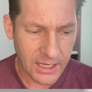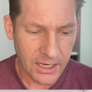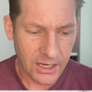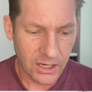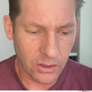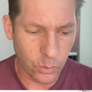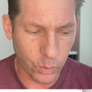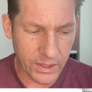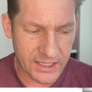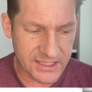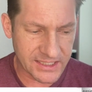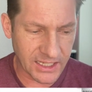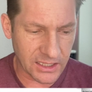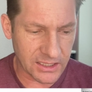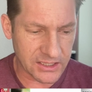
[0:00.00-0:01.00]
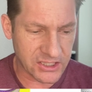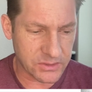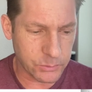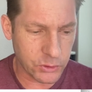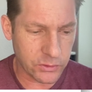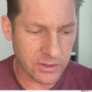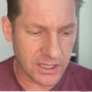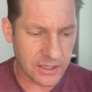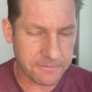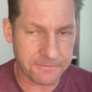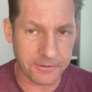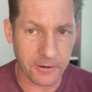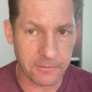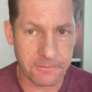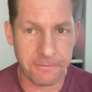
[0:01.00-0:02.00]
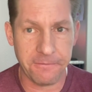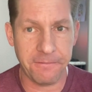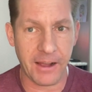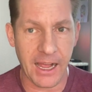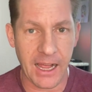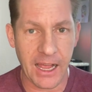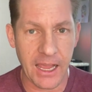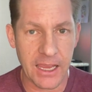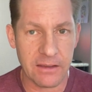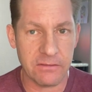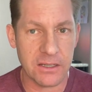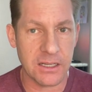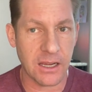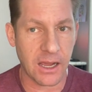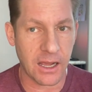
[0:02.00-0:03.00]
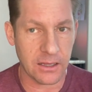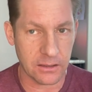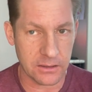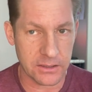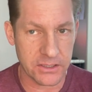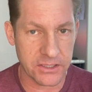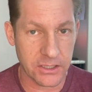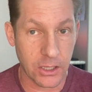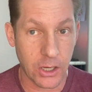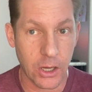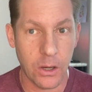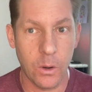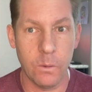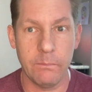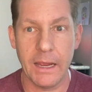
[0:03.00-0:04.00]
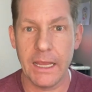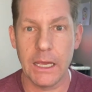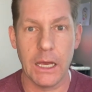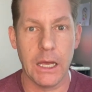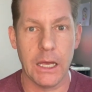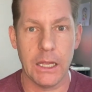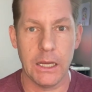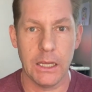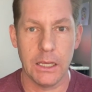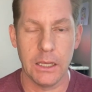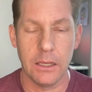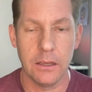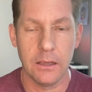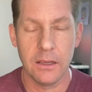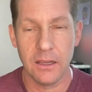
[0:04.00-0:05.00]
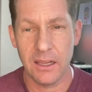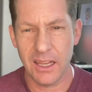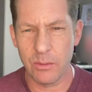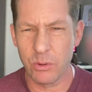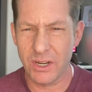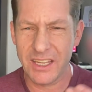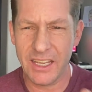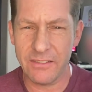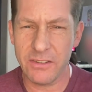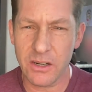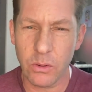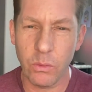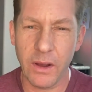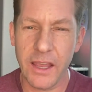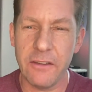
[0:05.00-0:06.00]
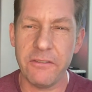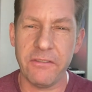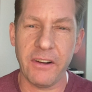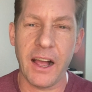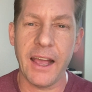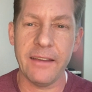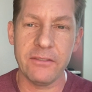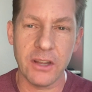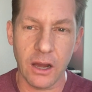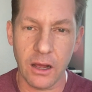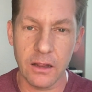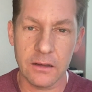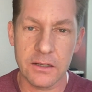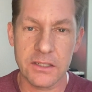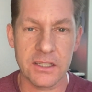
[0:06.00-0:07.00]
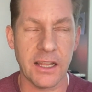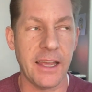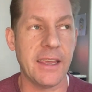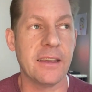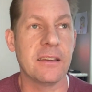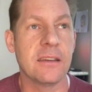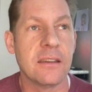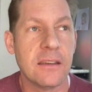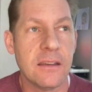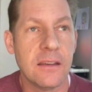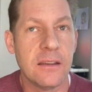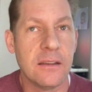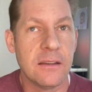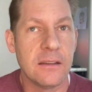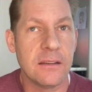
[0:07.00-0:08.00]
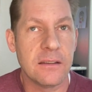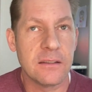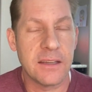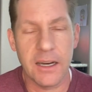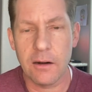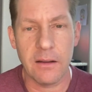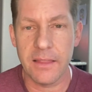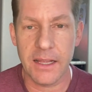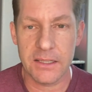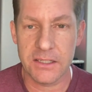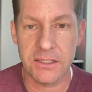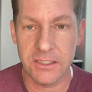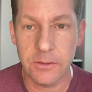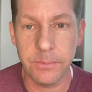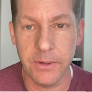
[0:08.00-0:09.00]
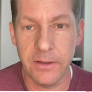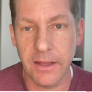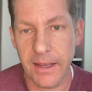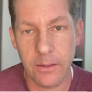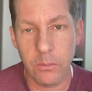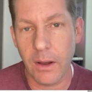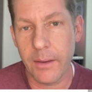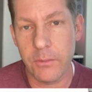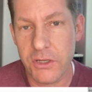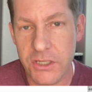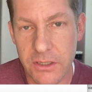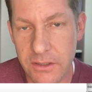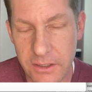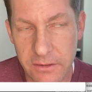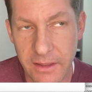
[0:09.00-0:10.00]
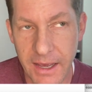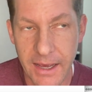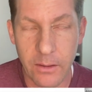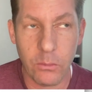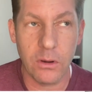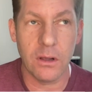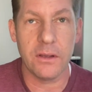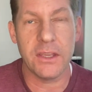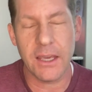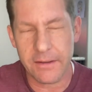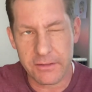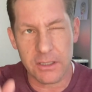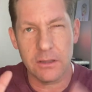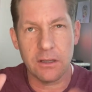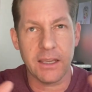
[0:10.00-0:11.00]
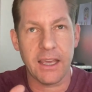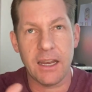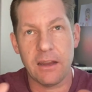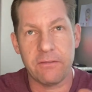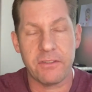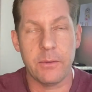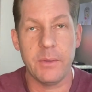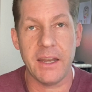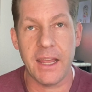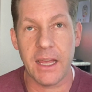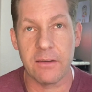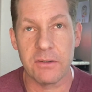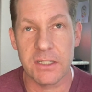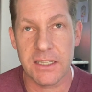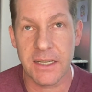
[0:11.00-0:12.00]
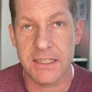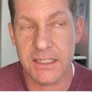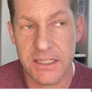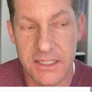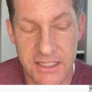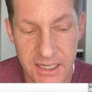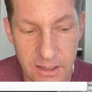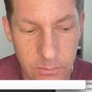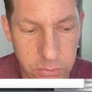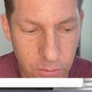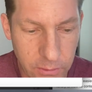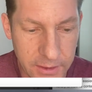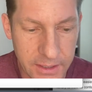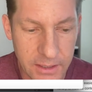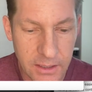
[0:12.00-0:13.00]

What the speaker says: We sell a smoothie for $5. Oh my God. And we're giving away $5. Like, Gary, that's stupid. Like, why would you do that? Well, you have to look at it from an advertising standpoint.